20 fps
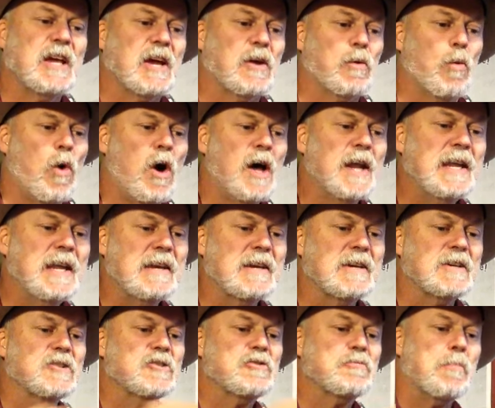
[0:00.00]
And one
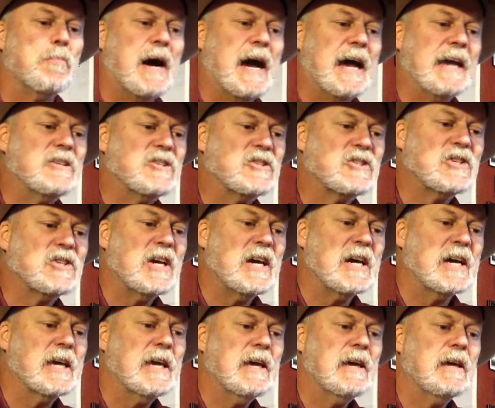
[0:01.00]
is my
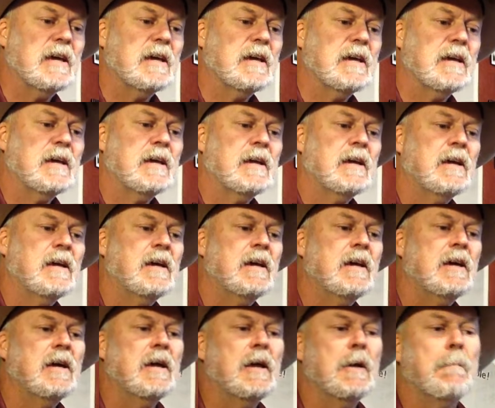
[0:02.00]
Sig
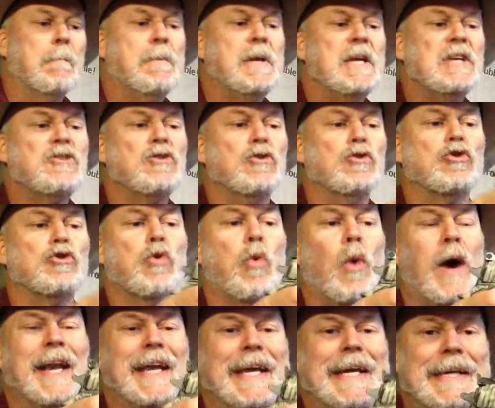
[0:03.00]

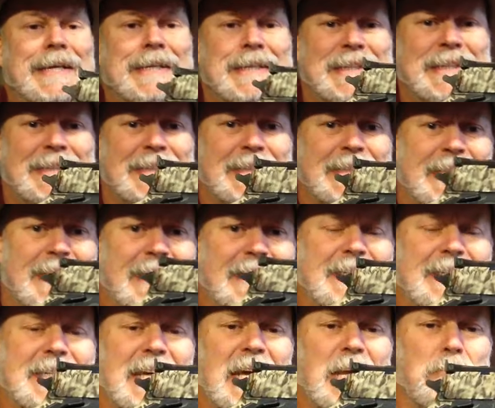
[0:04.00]
P220
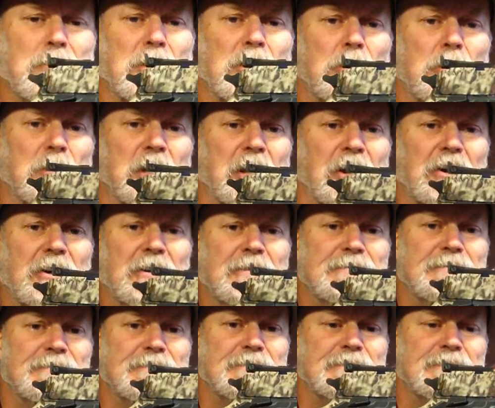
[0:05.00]
in 10mm.